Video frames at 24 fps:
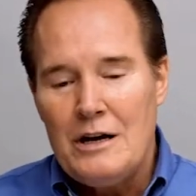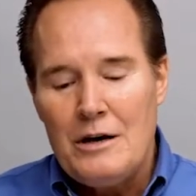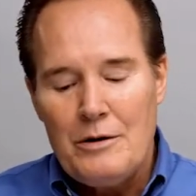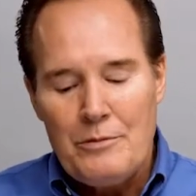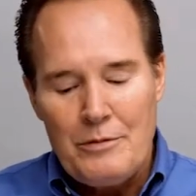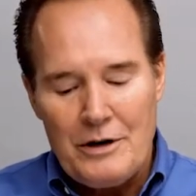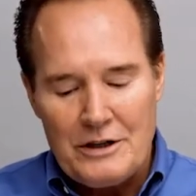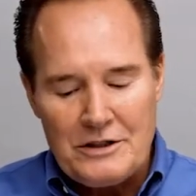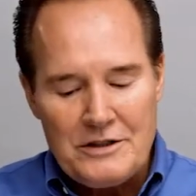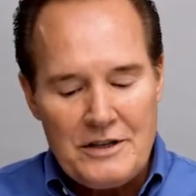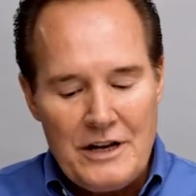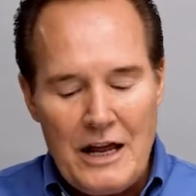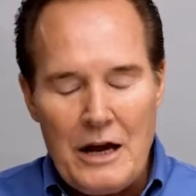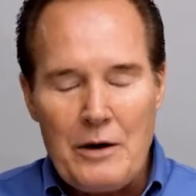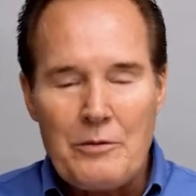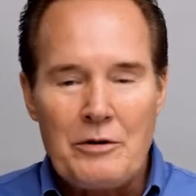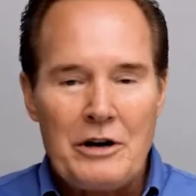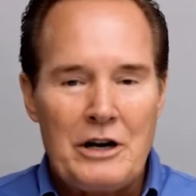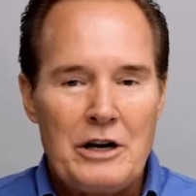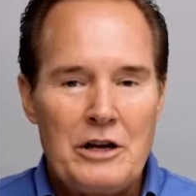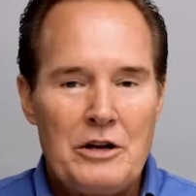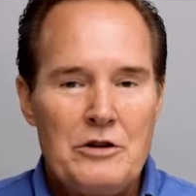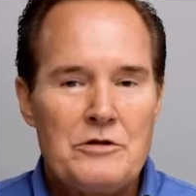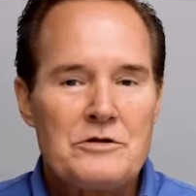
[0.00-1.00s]
But today we're
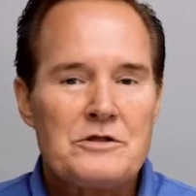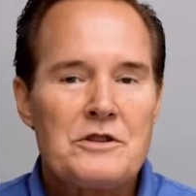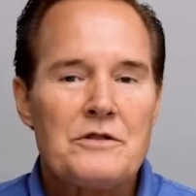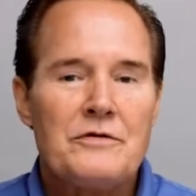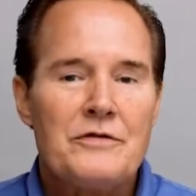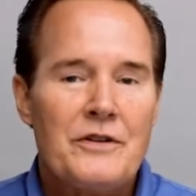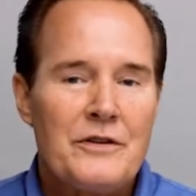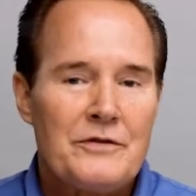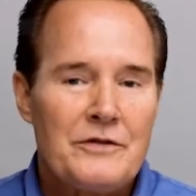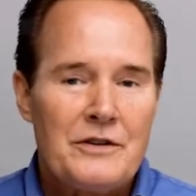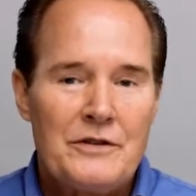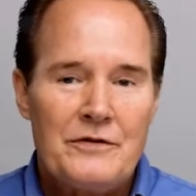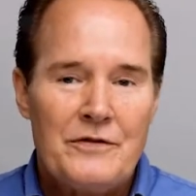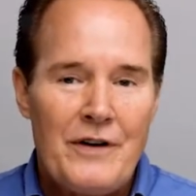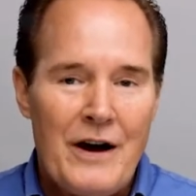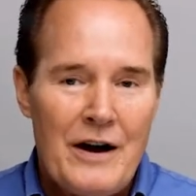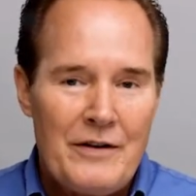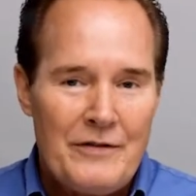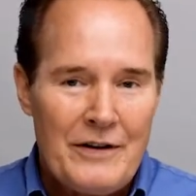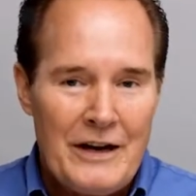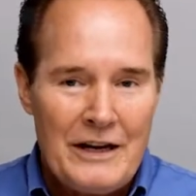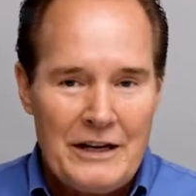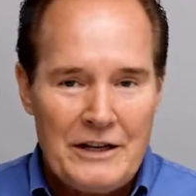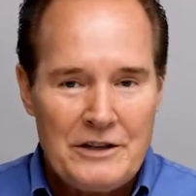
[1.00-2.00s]
going to use the
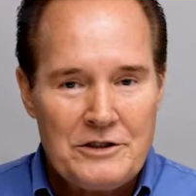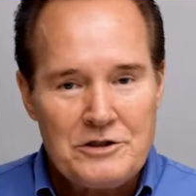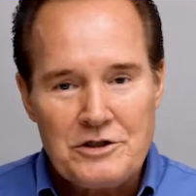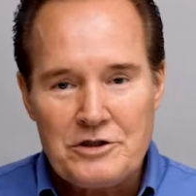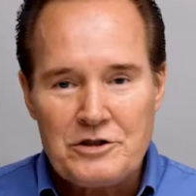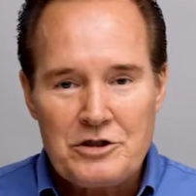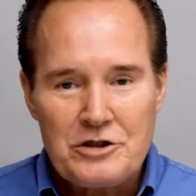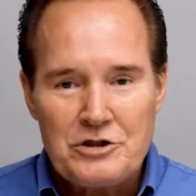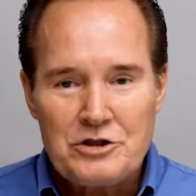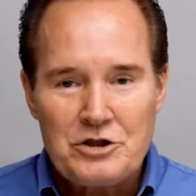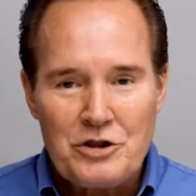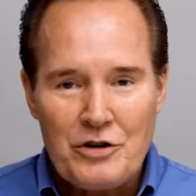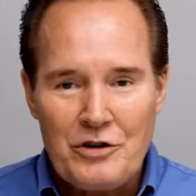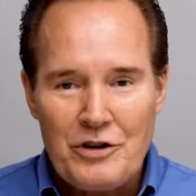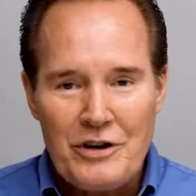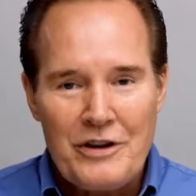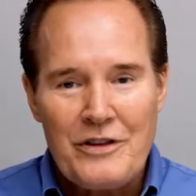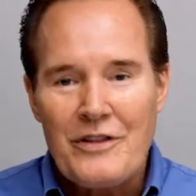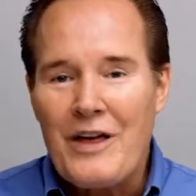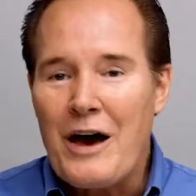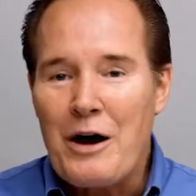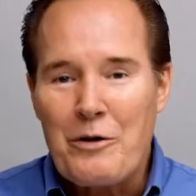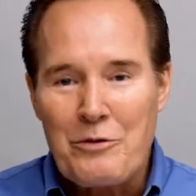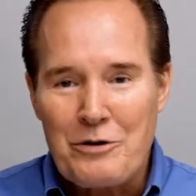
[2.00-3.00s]
5580 just to show you
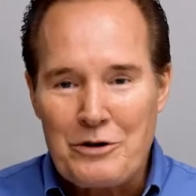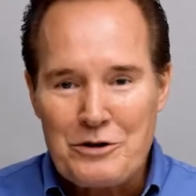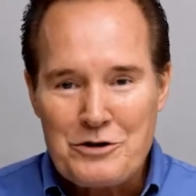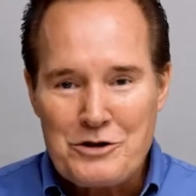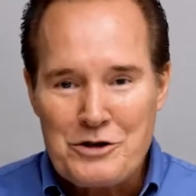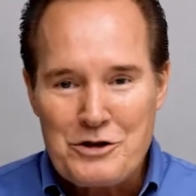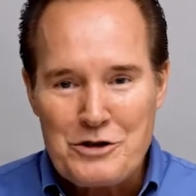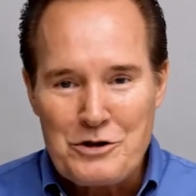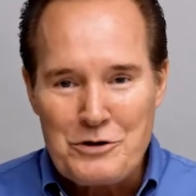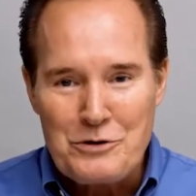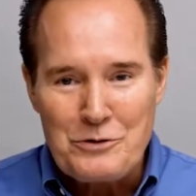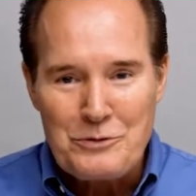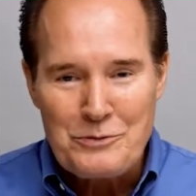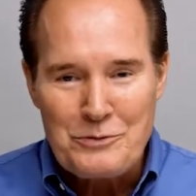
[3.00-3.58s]
that works too.